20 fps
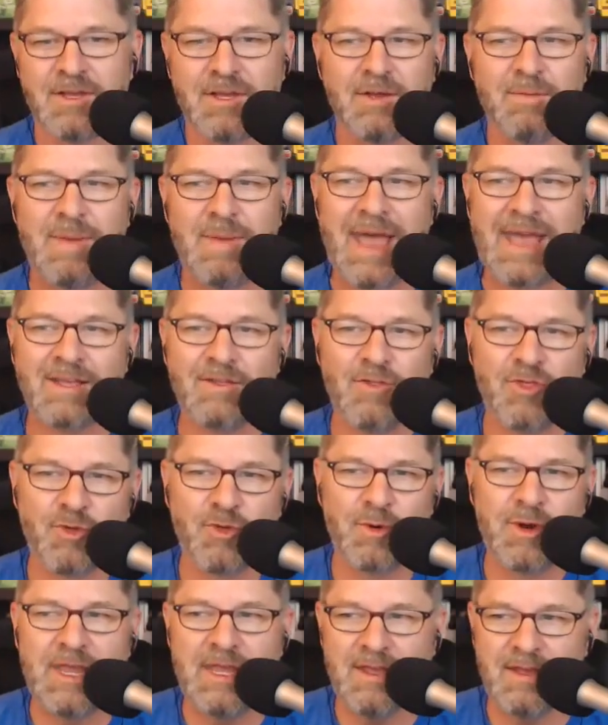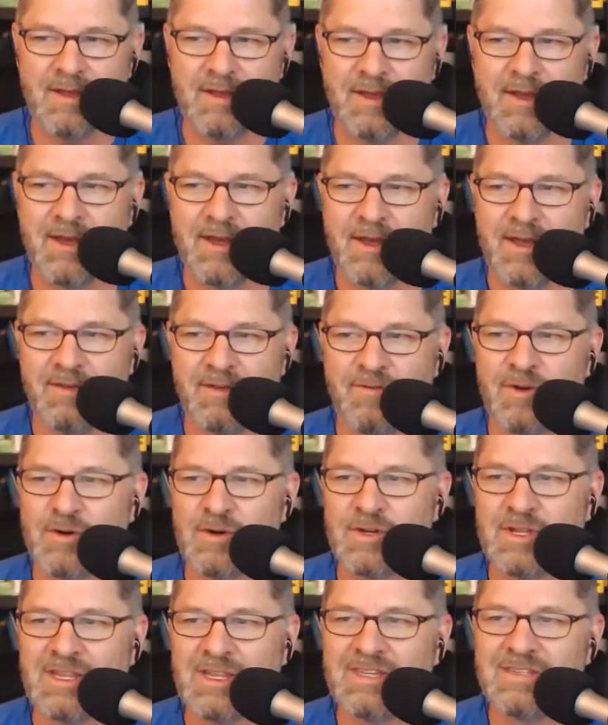3, if
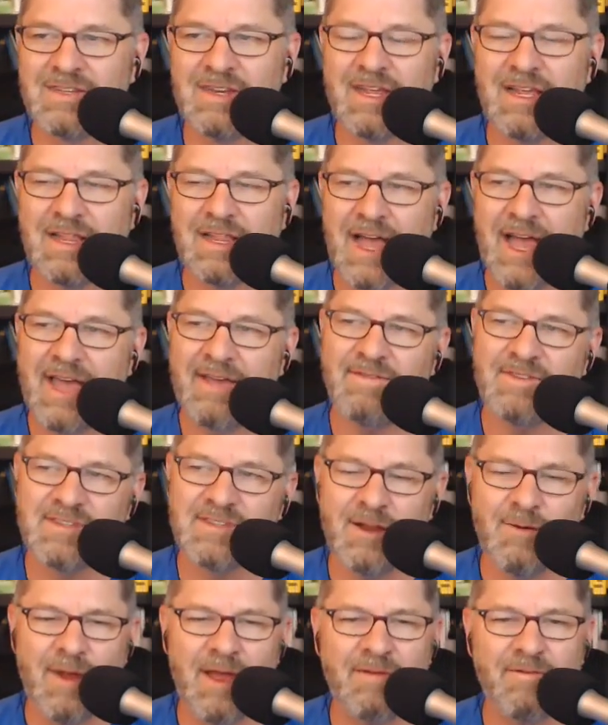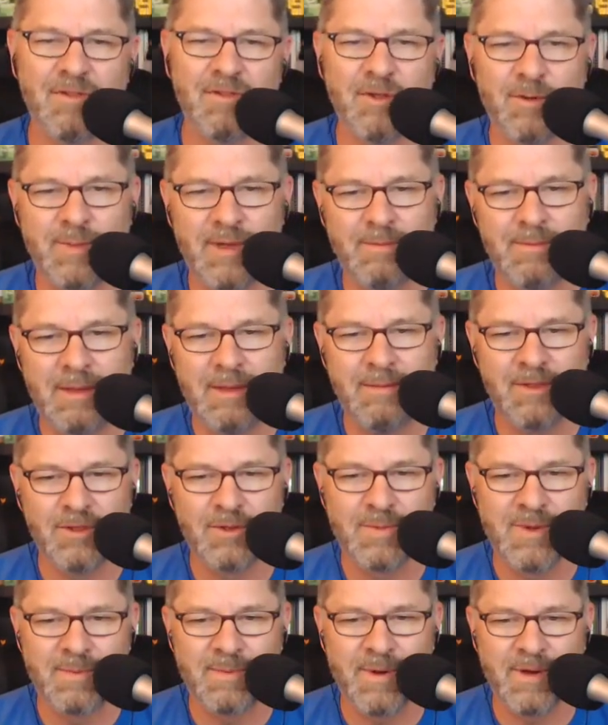you're listening live, stay around a little bit, maybe a
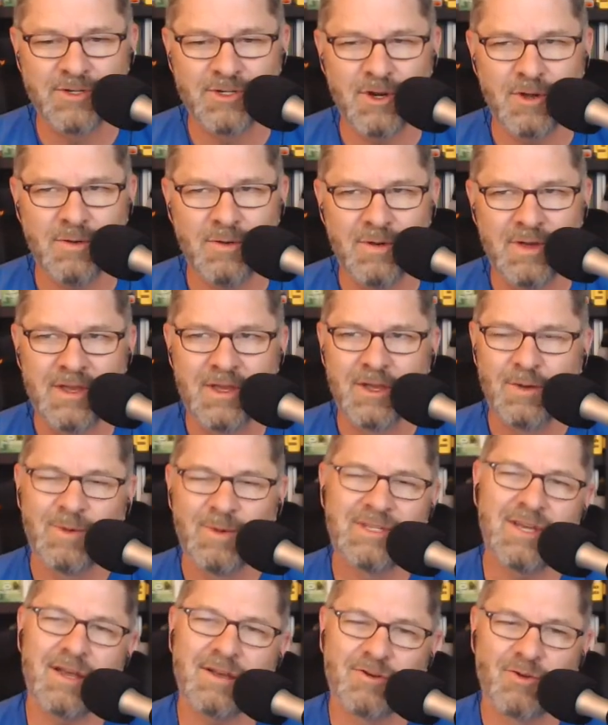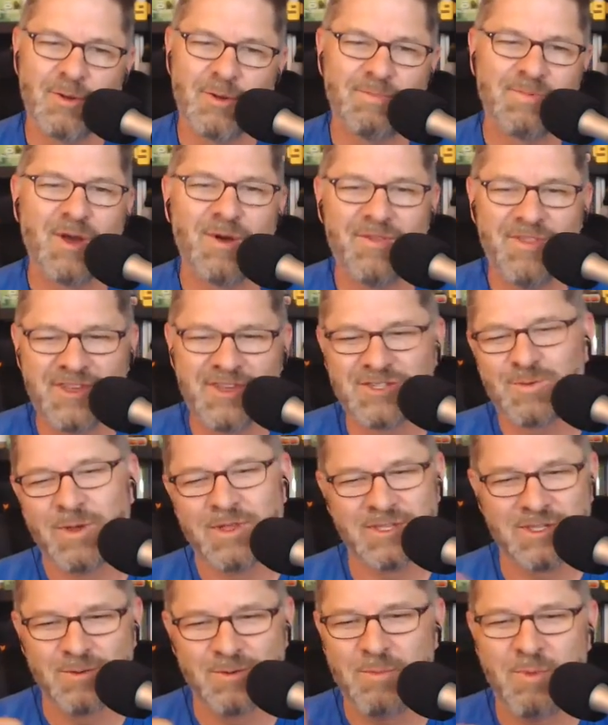little bit of post show. We talk crypto in this
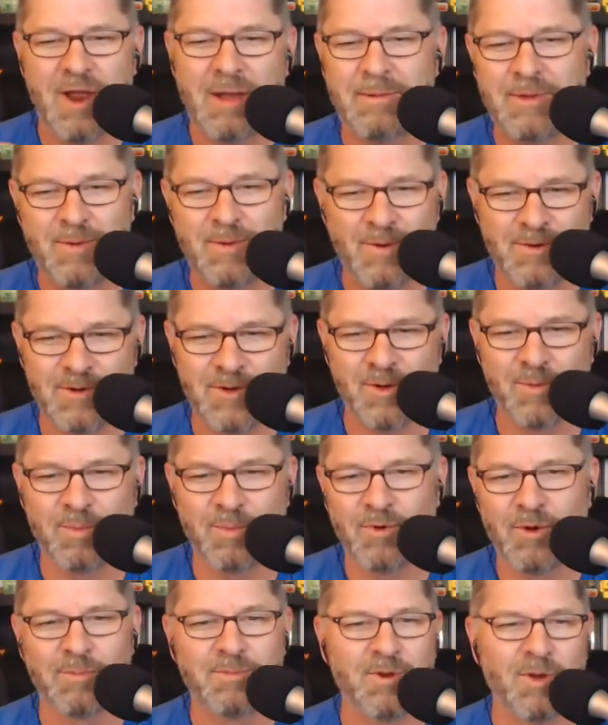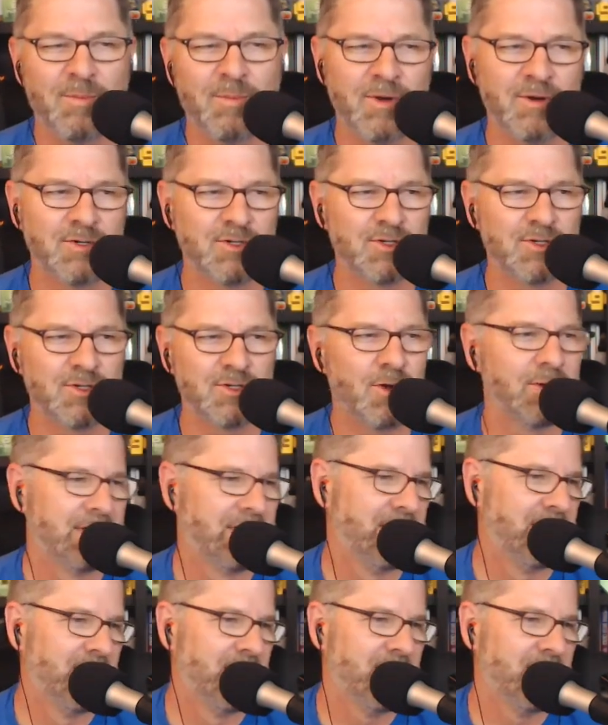one, so we probably won't do a crypto post
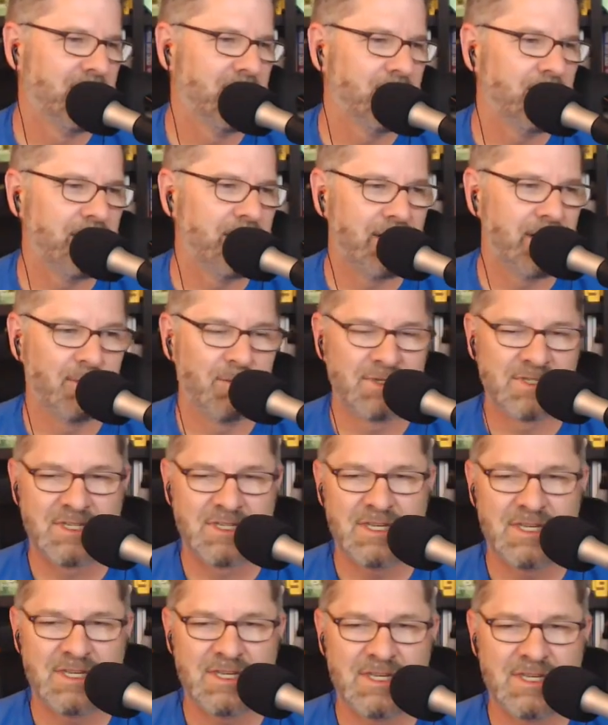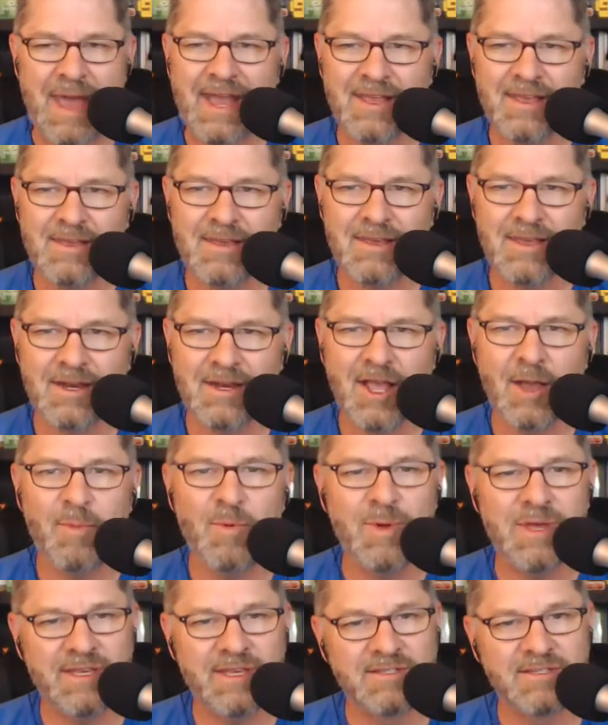show. We'll see you back
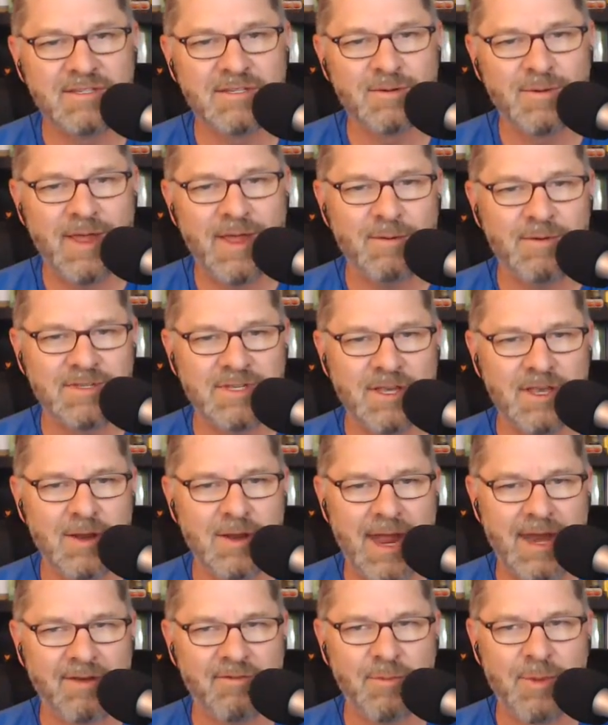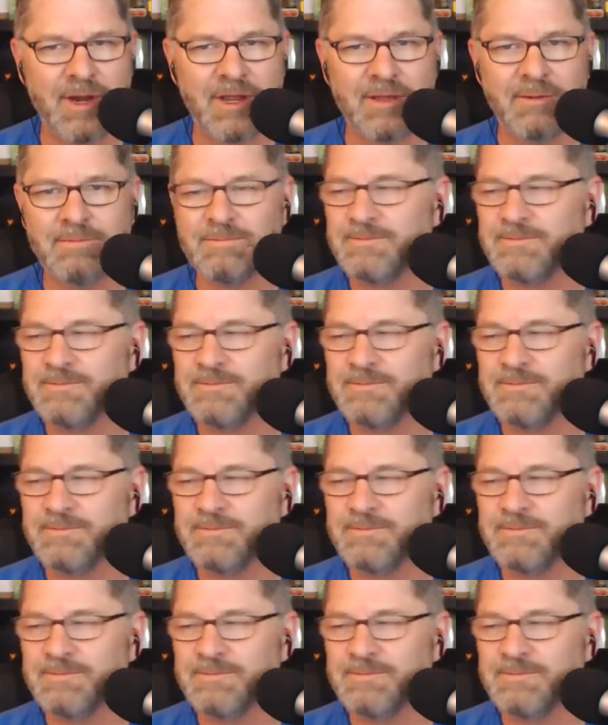in a couple weeks. With that, we'll say good night, everybody.